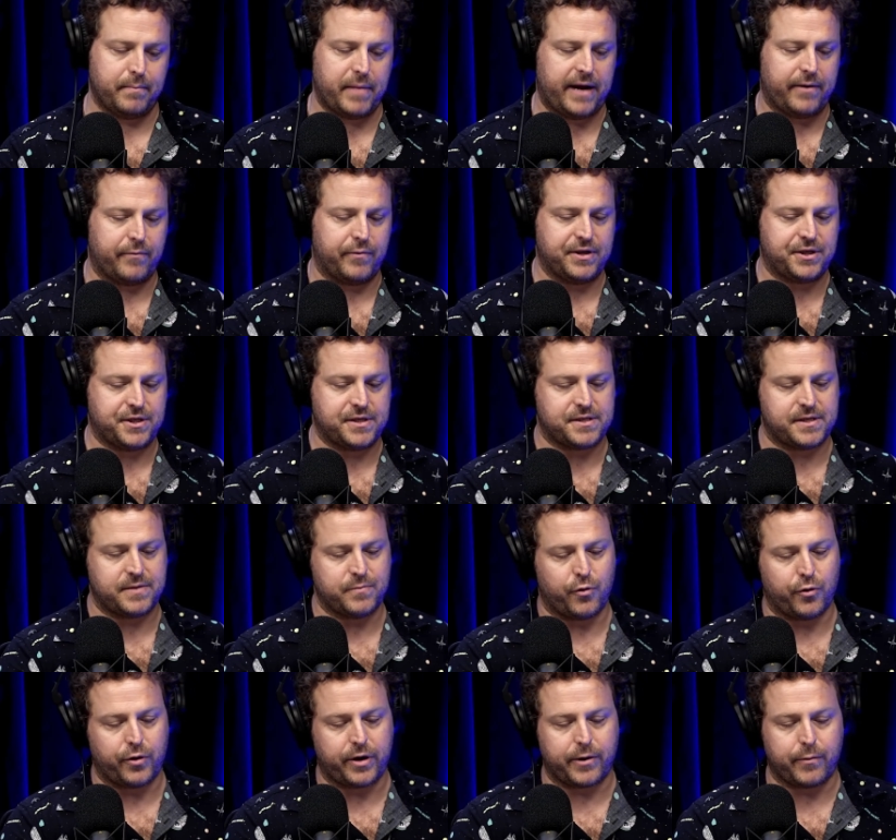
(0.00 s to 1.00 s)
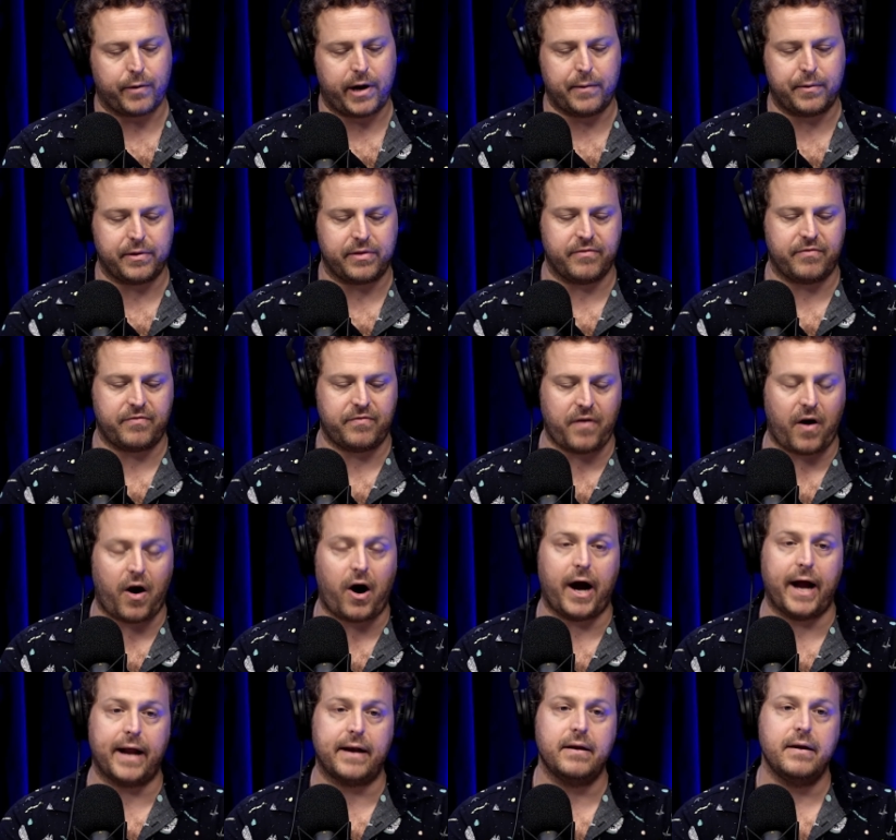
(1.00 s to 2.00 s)
Matt Richardson walking away with a
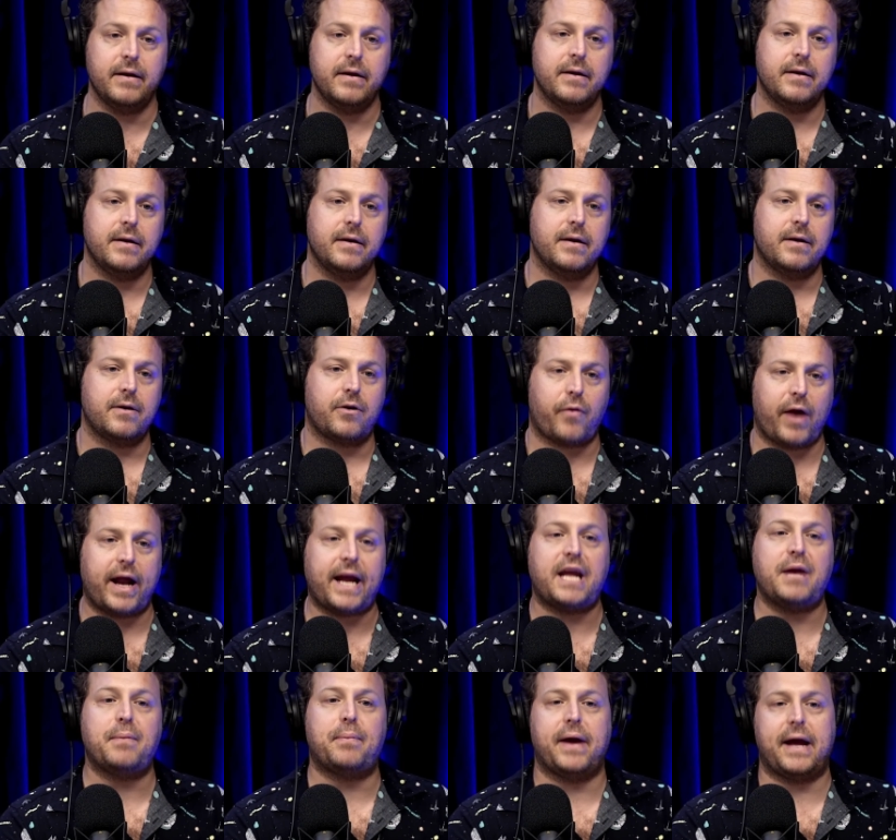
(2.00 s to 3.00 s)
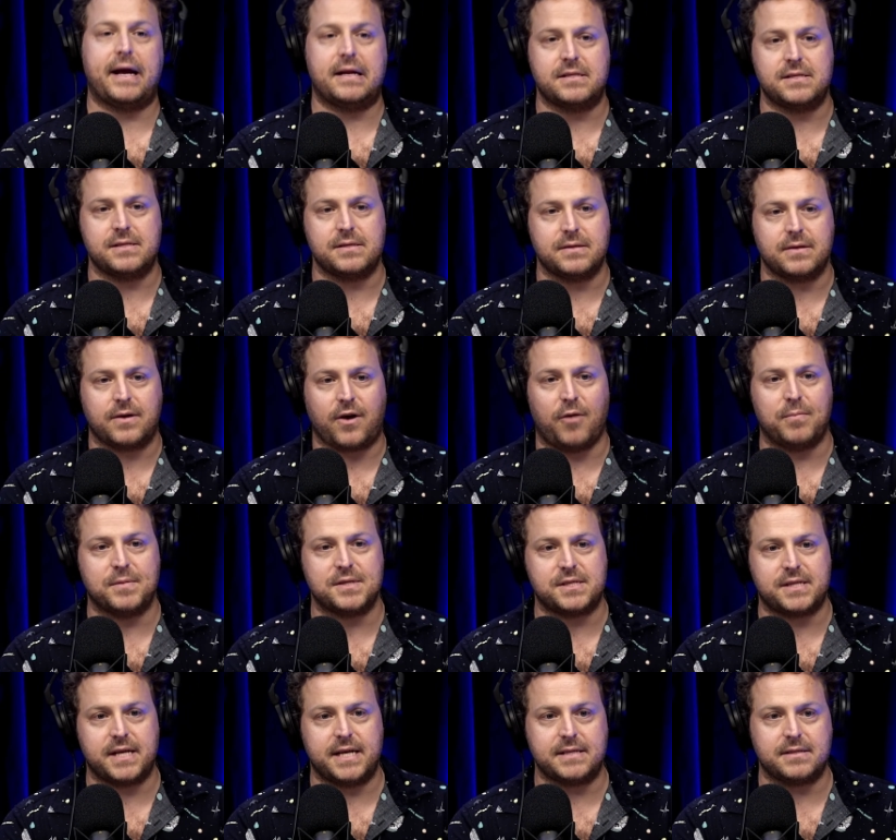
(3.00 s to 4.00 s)
fine. Cranky pants
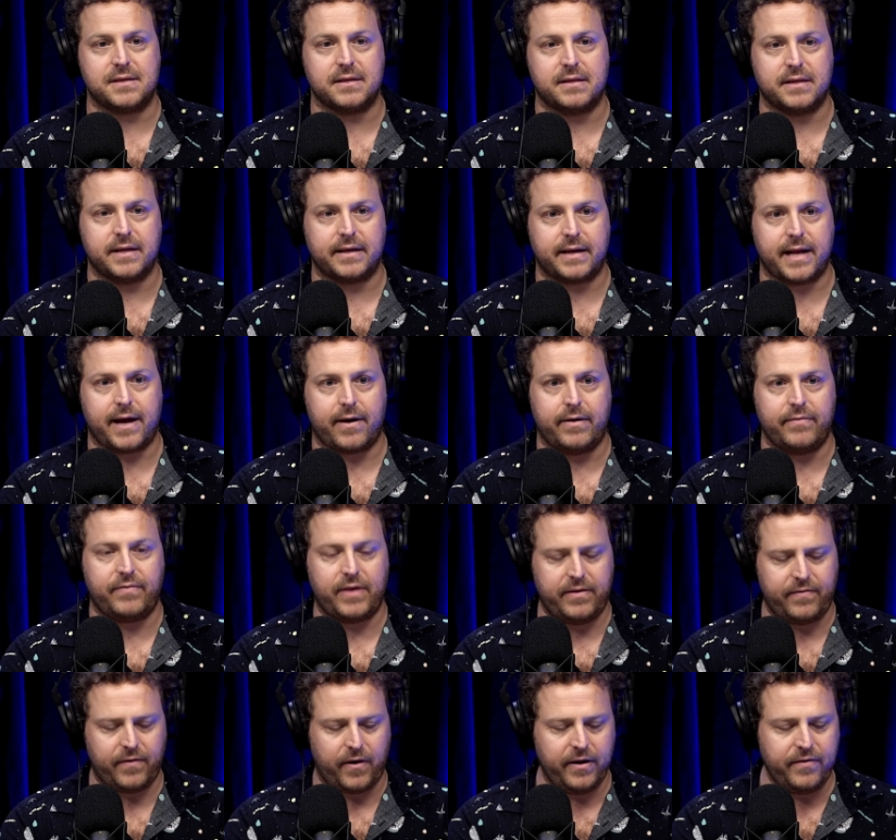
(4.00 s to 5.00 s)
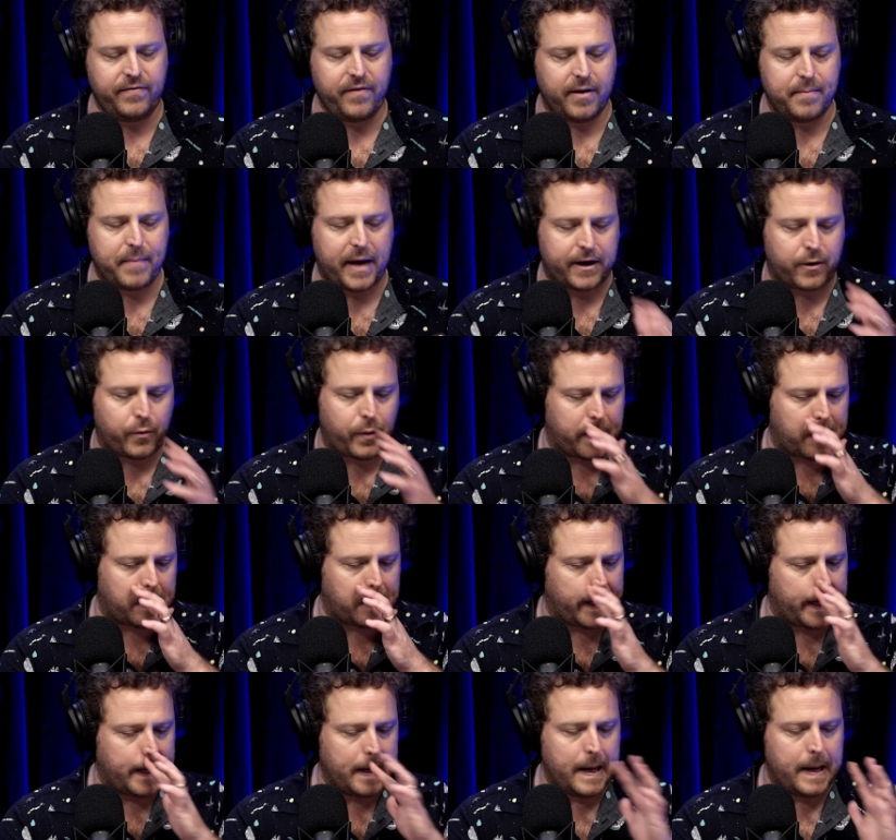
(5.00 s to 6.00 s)
commissaires, I think. Now, if, if, if I may
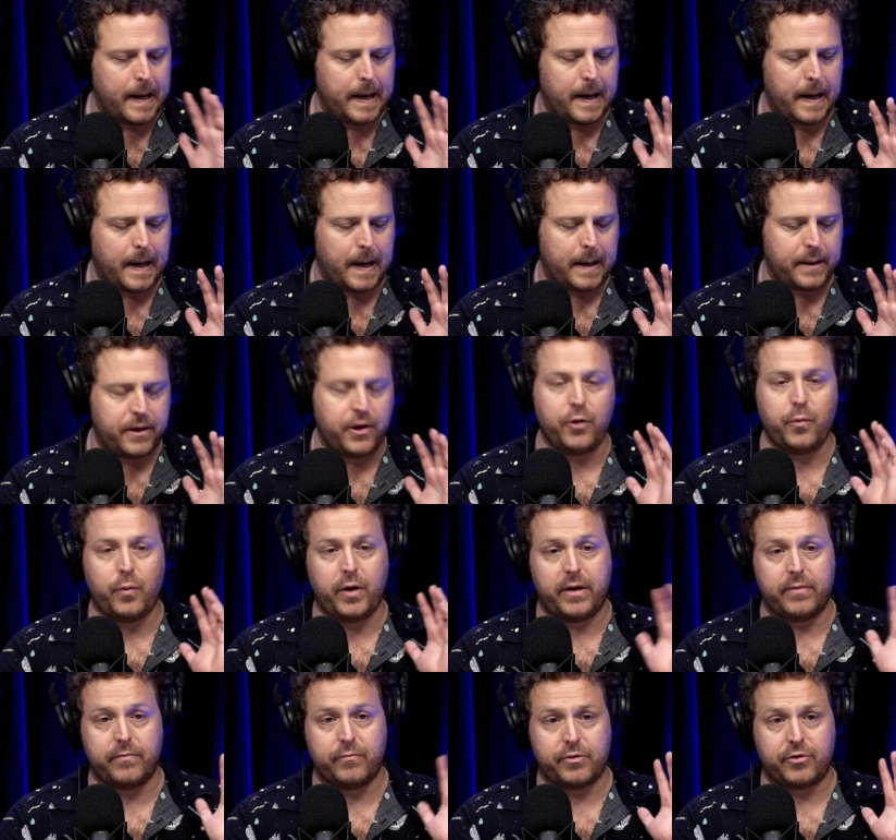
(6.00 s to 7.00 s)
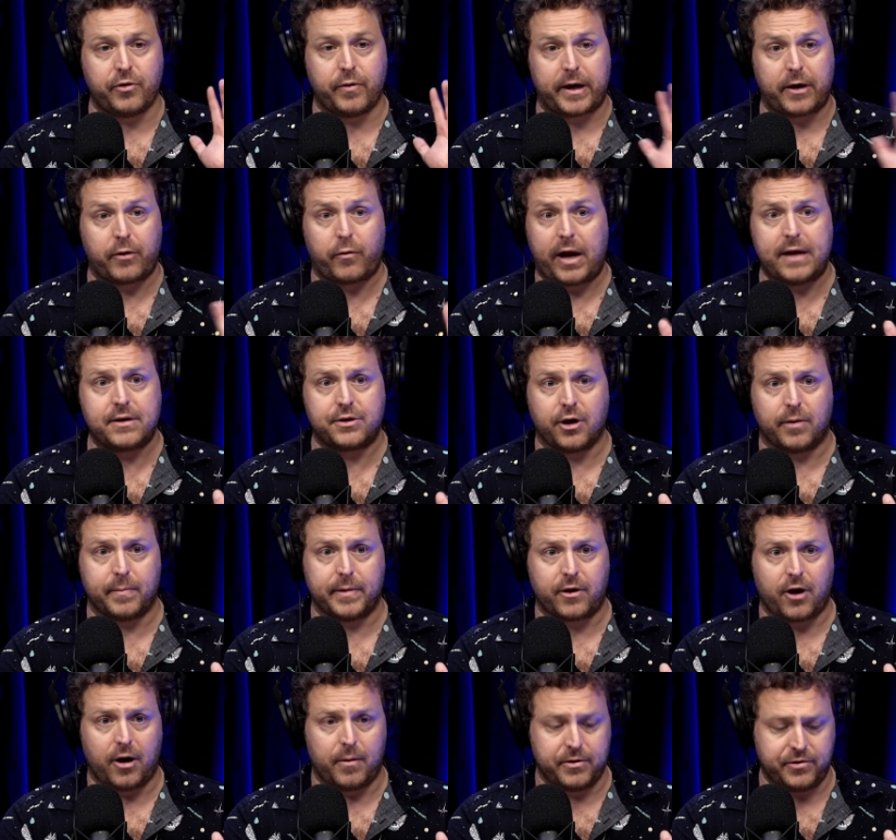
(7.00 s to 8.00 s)
quickly, you were doing a great job
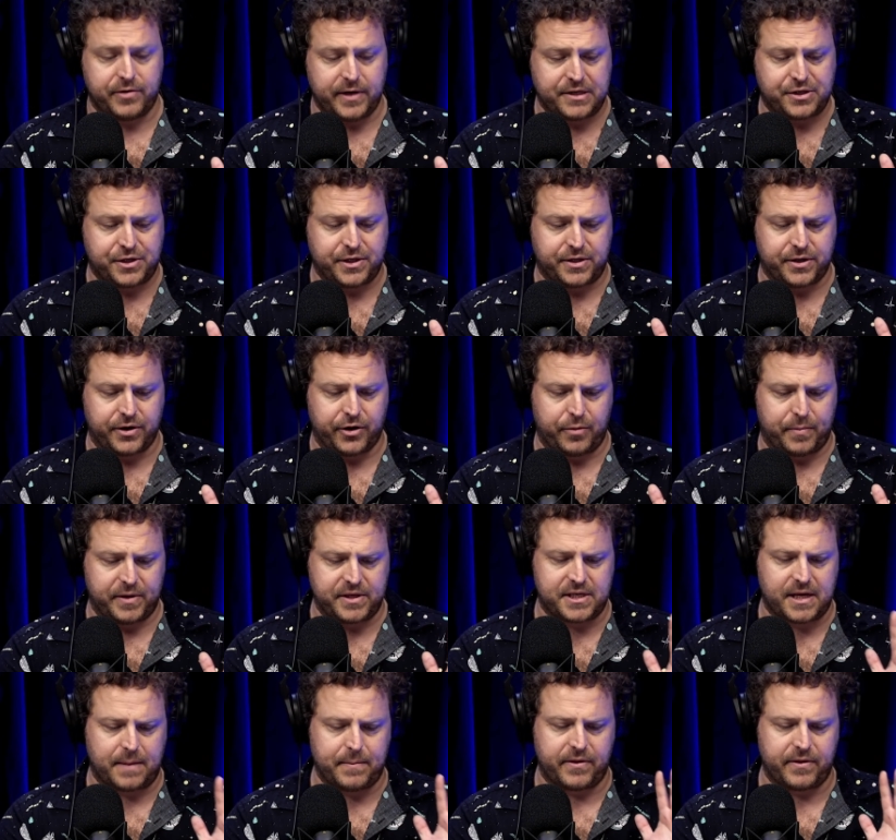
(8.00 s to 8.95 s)
in commentary as you do, but some